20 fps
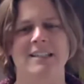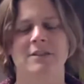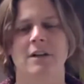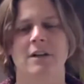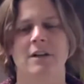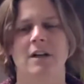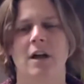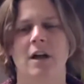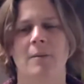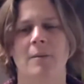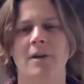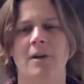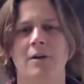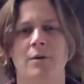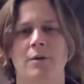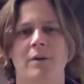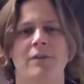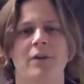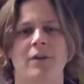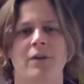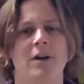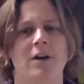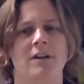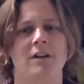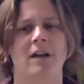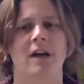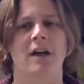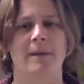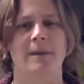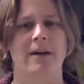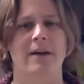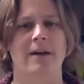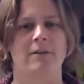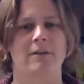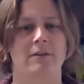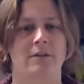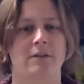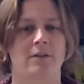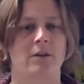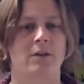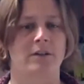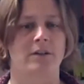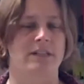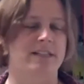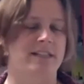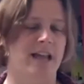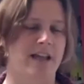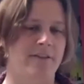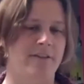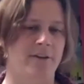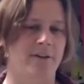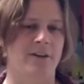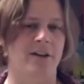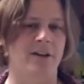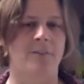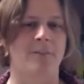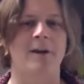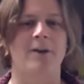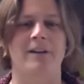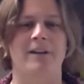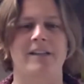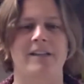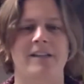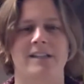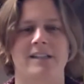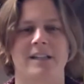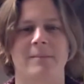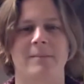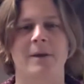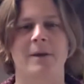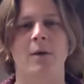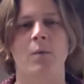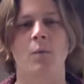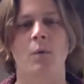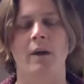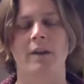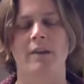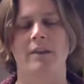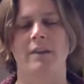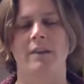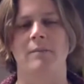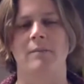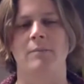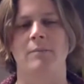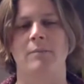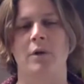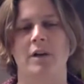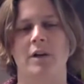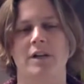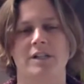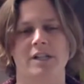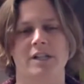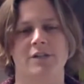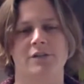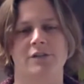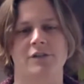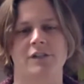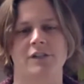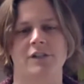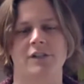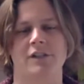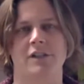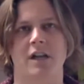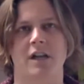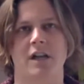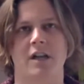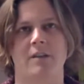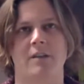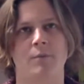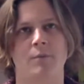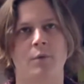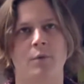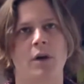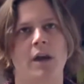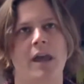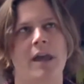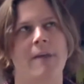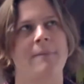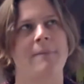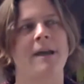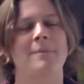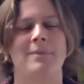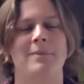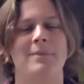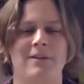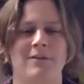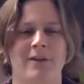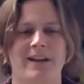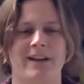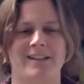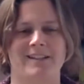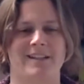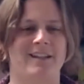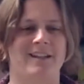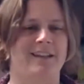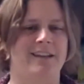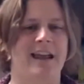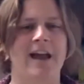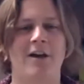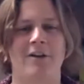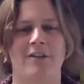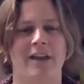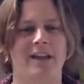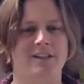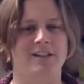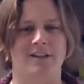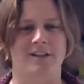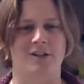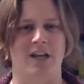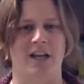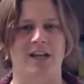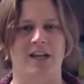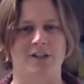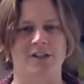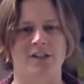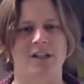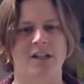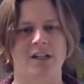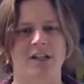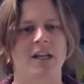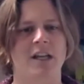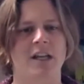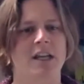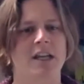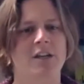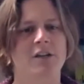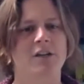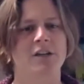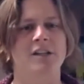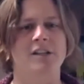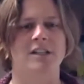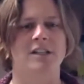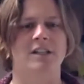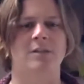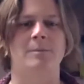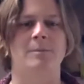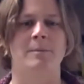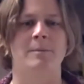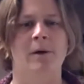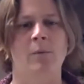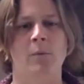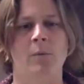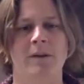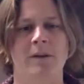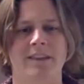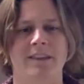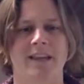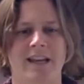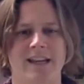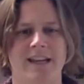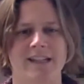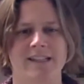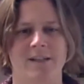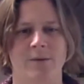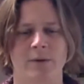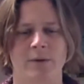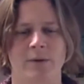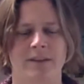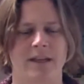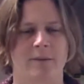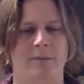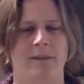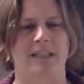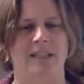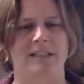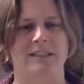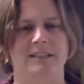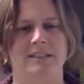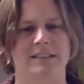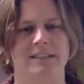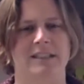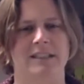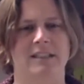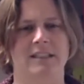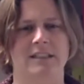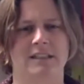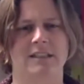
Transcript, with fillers: So, Armando, we've heard a lot about, or at least I've heard a lot about recently, about what the mortgage interest, uh, more M I P rates and how that's going to change. Can you tell us a little bit about what that is and what that means?